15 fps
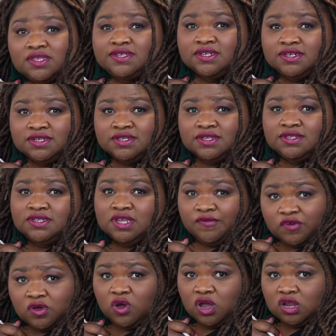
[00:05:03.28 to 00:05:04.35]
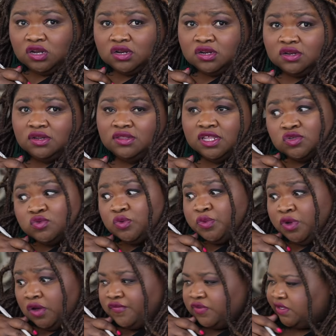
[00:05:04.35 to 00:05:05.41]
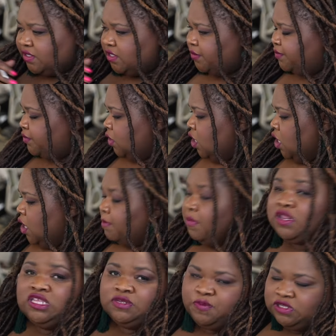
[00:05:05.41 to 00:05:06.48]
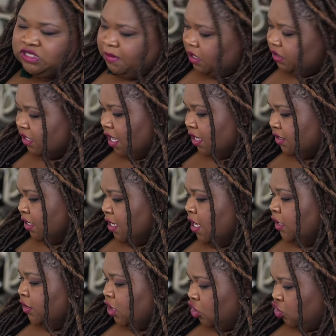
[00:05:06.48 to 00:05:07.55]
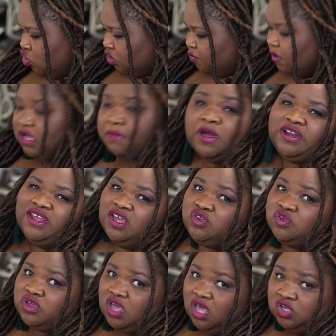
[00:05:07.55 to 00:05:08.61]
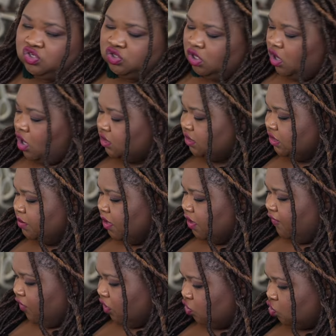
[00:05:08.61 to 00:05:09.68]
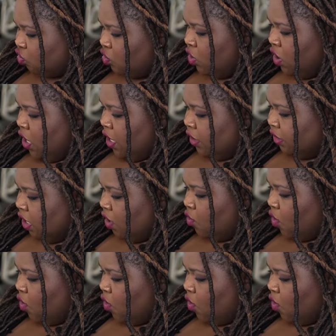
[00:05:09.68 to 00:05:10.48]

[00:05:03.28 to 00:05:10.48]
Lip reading: the citizens, are forgotten. That's what we often see. But he speaks about that. They do speak about education a lot in the manifesto. They